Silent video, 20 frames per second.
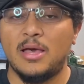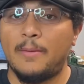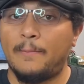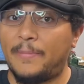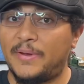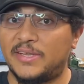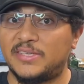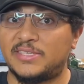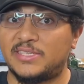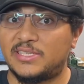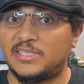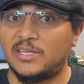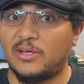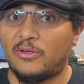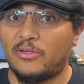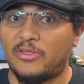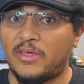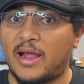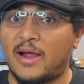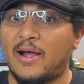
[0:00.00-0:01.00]
but it's
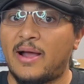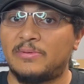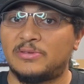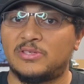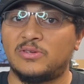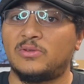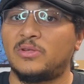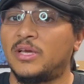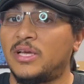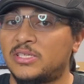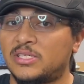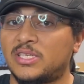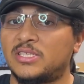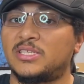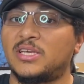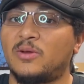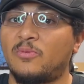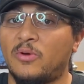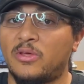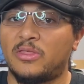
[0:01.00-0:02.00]
still there, absolutely, as I
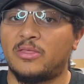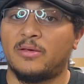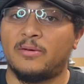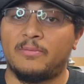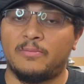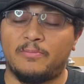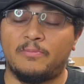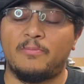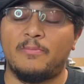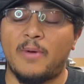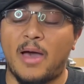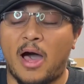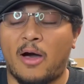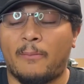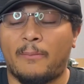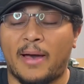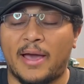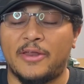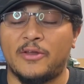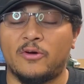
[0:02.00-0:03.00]
said, with the
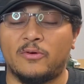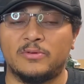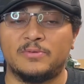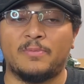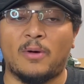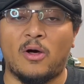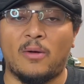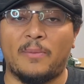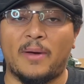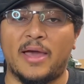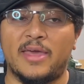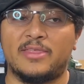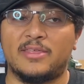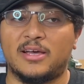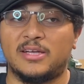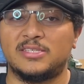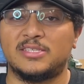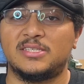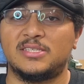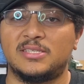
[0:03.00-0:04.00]
albino with ball
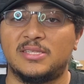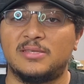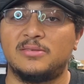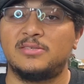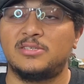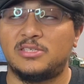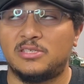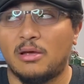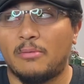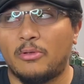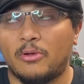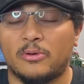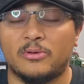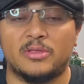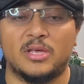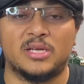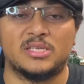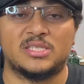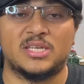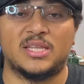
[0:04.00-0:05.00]
pythons and similar
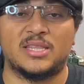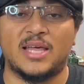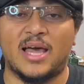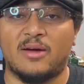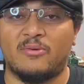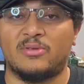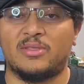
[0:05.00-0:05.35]
things like that,